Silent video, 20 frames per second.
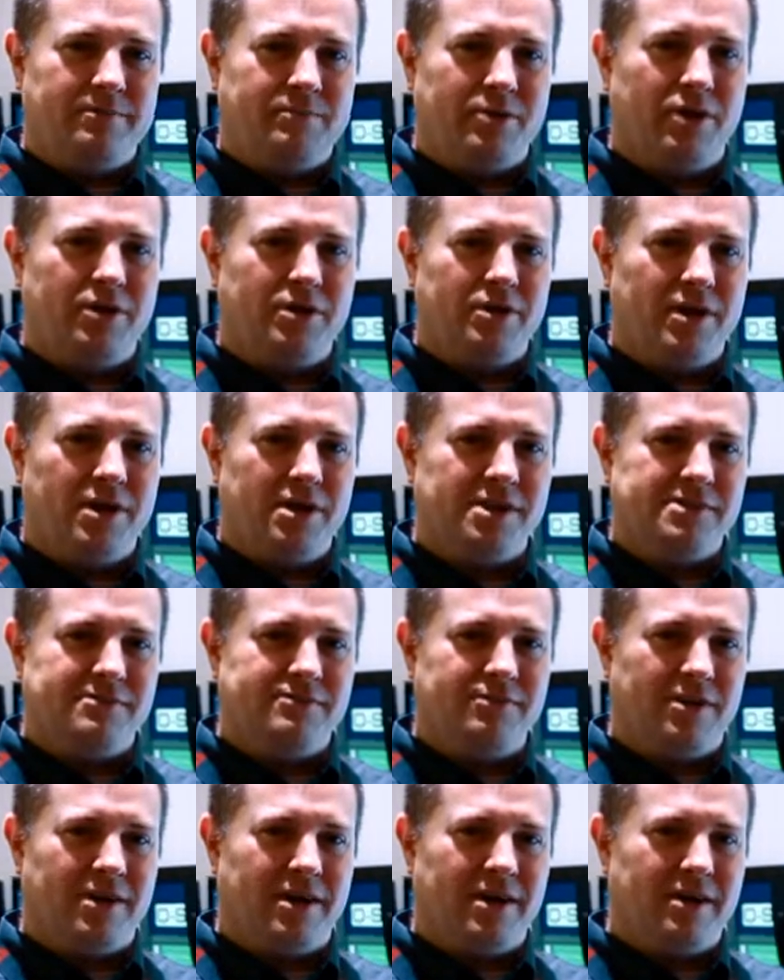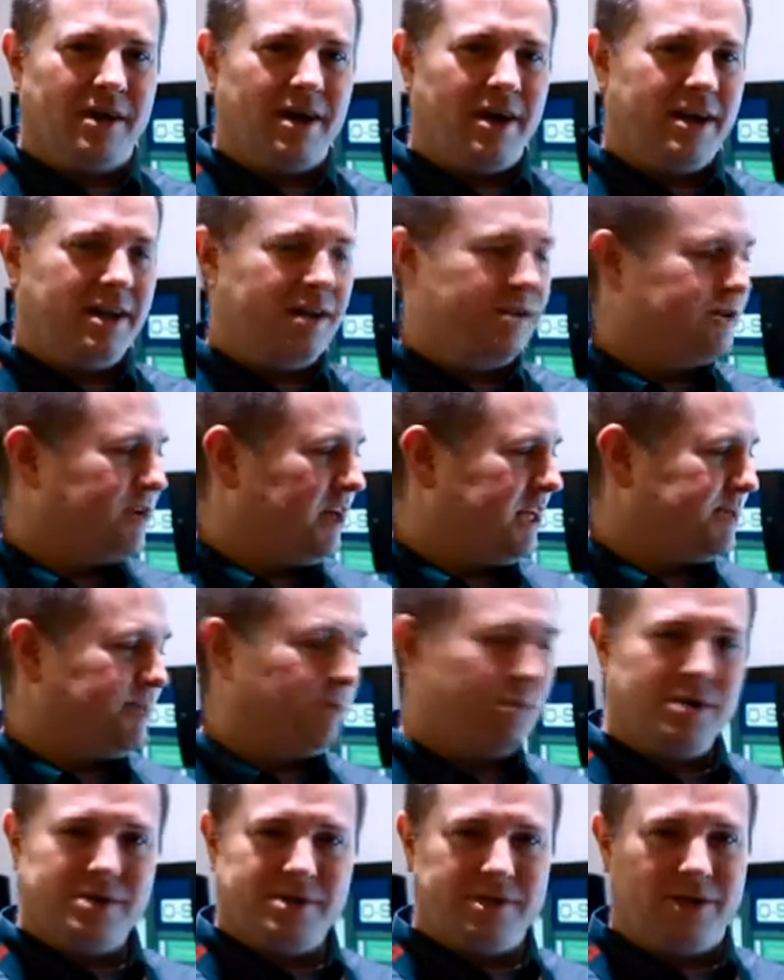protocols for our audio
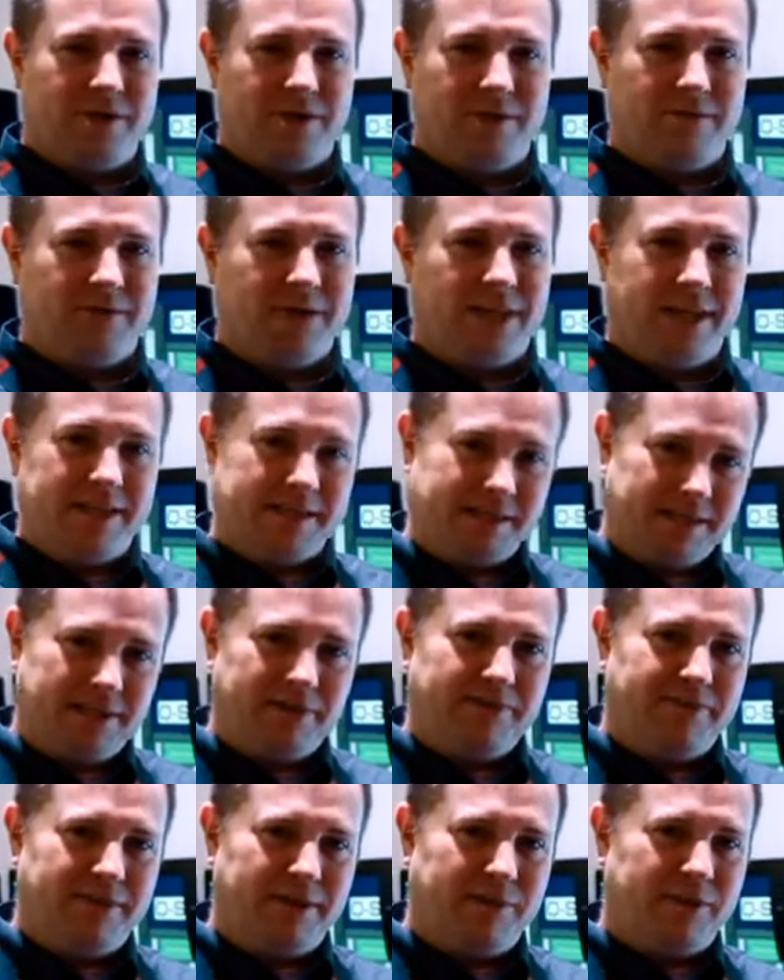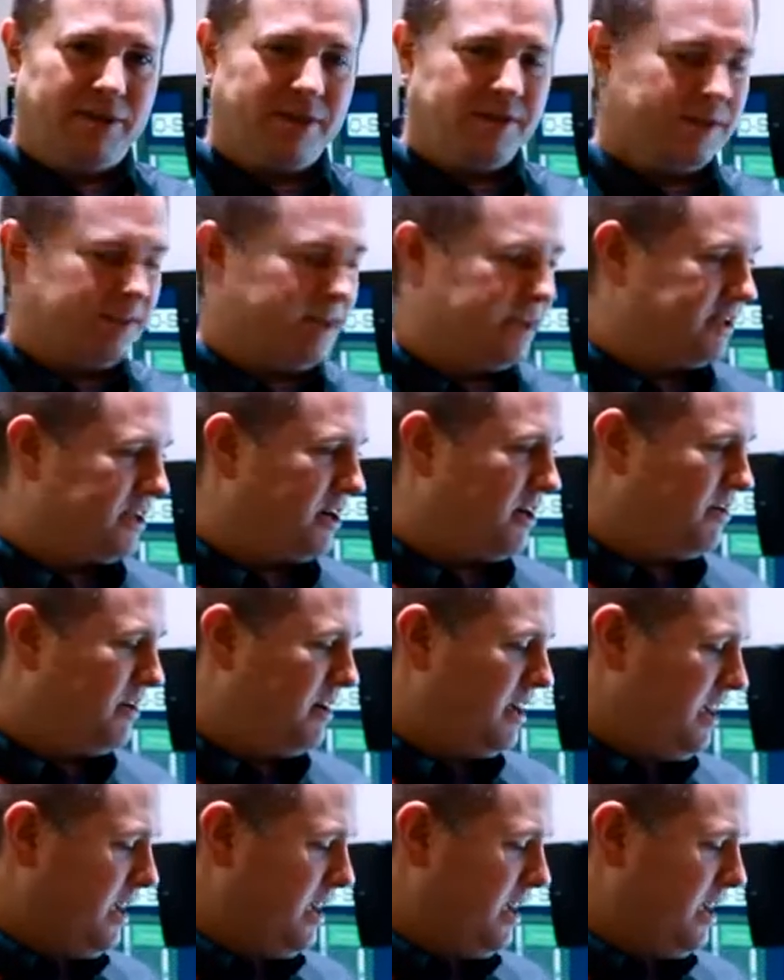transport, so it really is a good fit with Cisco.